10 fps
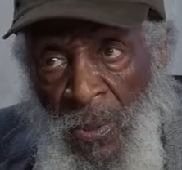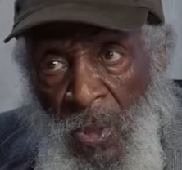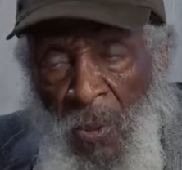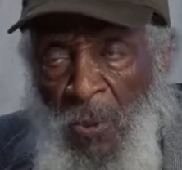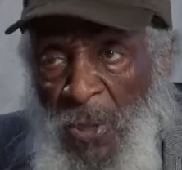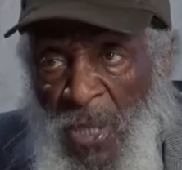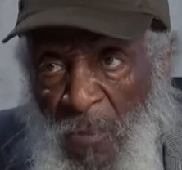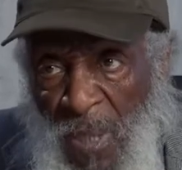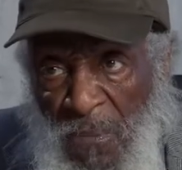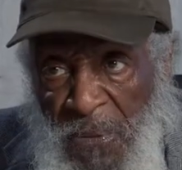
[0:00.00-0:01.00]
Soldier ain't
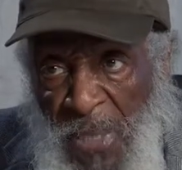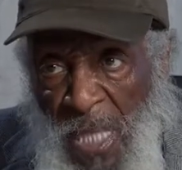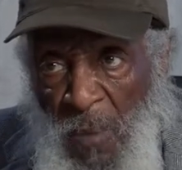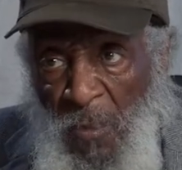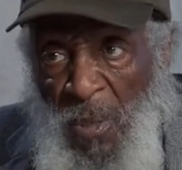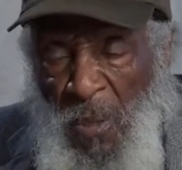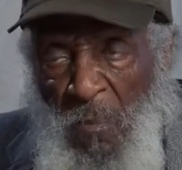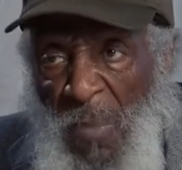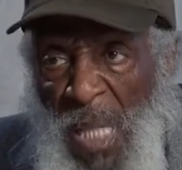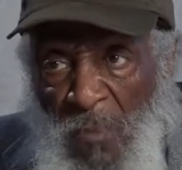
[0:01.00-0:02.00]
about family or
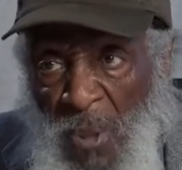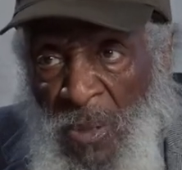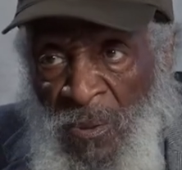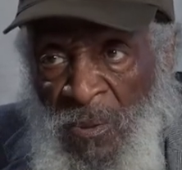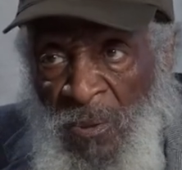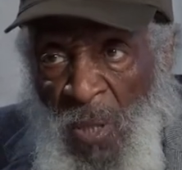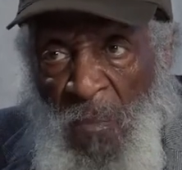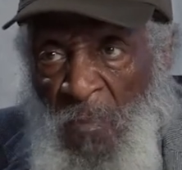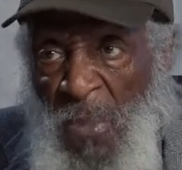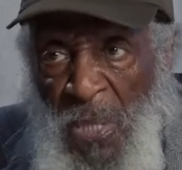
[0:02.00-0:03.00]
mama
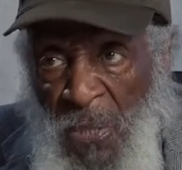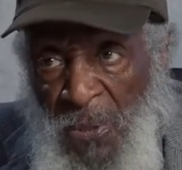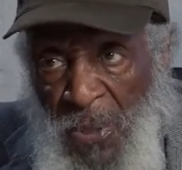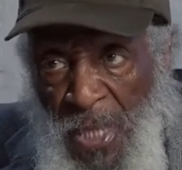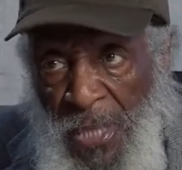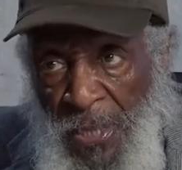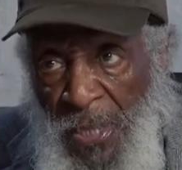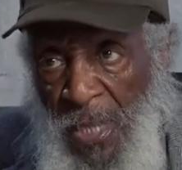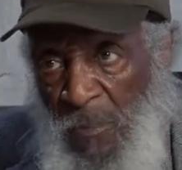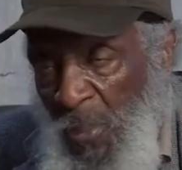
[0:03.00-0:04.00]
or Mother's Day
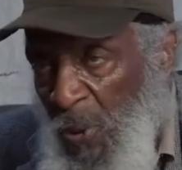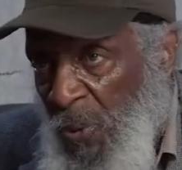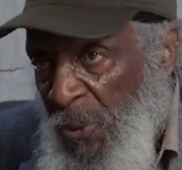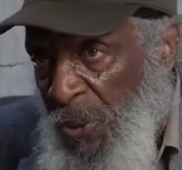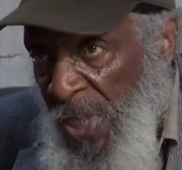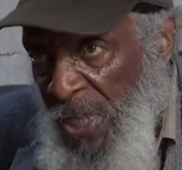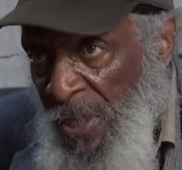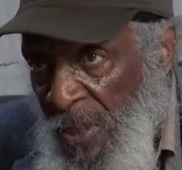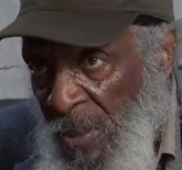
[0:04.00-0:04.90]
and that bullshit.